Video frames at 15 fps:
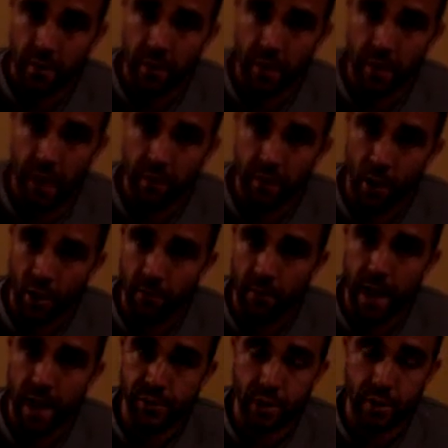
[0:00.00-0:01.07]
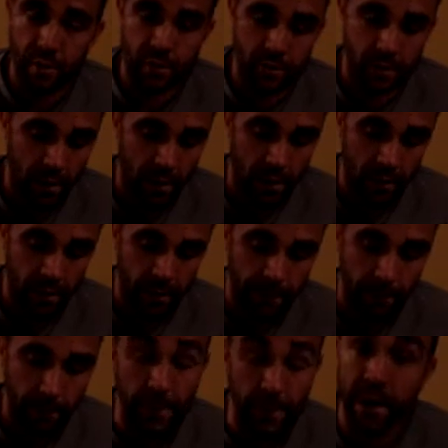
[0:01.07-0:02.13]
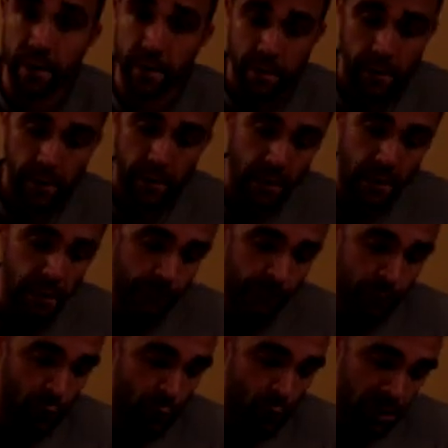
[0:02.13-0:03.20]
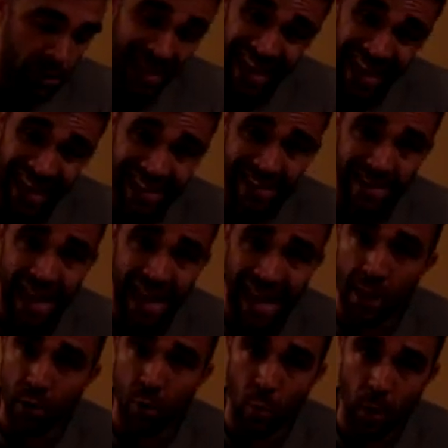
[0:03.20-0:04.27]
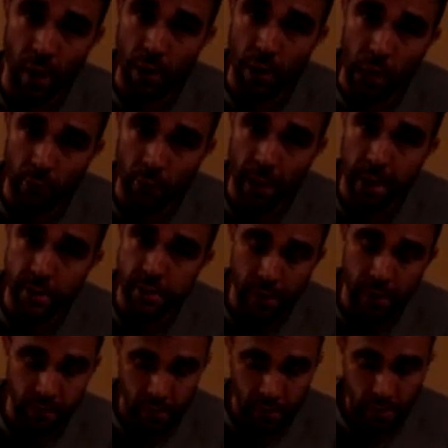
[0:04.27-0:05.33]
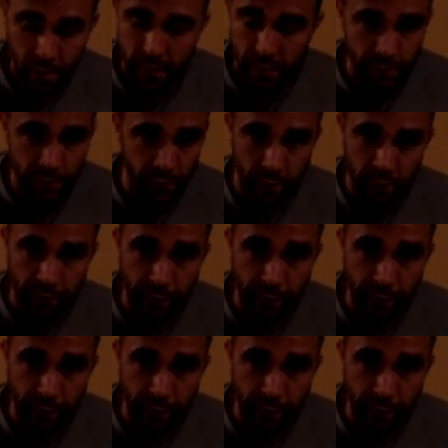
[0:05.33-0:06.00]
than the Huaraches. But if you can't handle wearing Huaraches, these are a